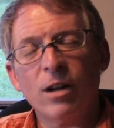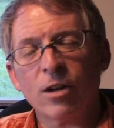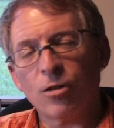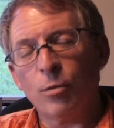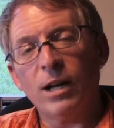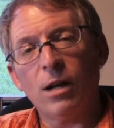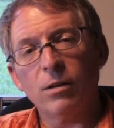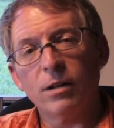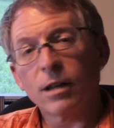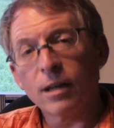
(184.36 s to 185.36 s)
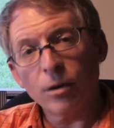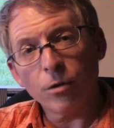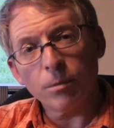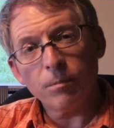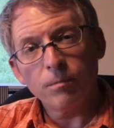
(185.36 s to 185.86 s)
knock someone out, it could kill
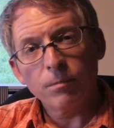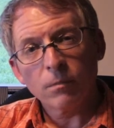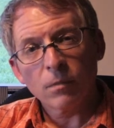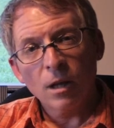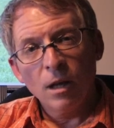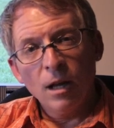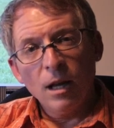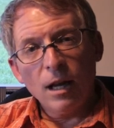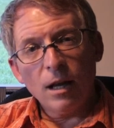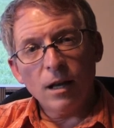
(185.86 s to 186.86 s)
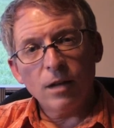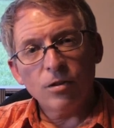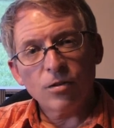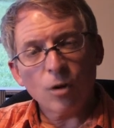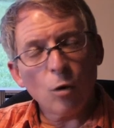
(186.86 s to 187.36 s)
them.
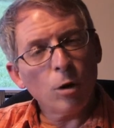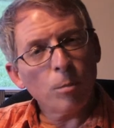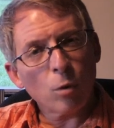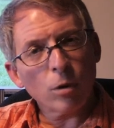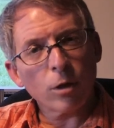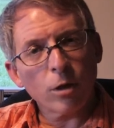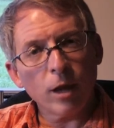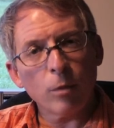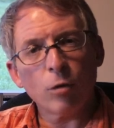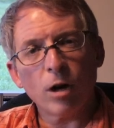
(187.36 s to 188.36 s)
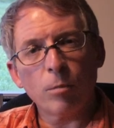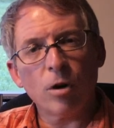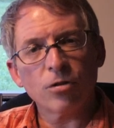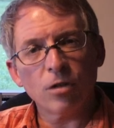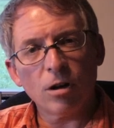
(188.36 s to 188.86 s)
And so an important theme throughout
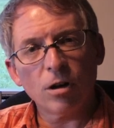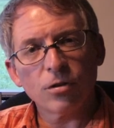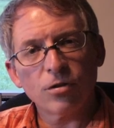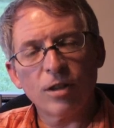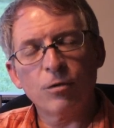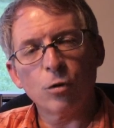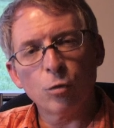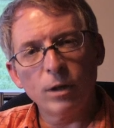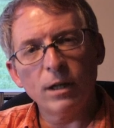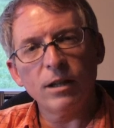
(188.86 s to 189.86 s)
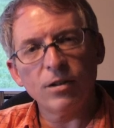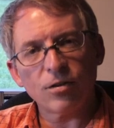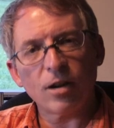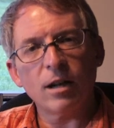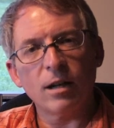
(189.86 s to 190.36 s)
martial arts, if you're really
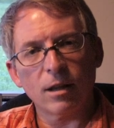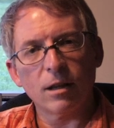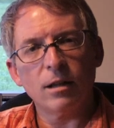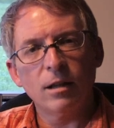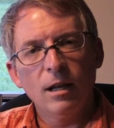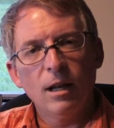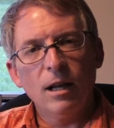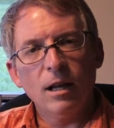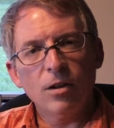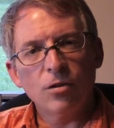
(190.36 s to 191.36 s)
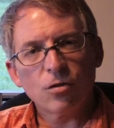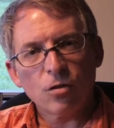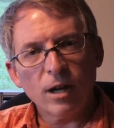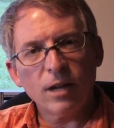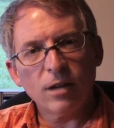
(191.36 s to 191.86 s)
studying it, is
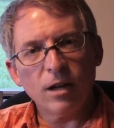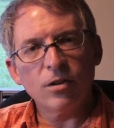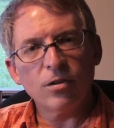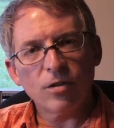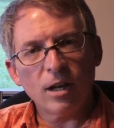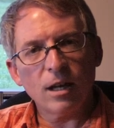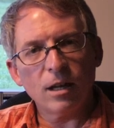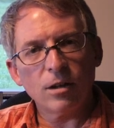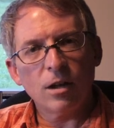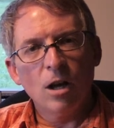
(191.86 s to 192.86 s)
trying to understand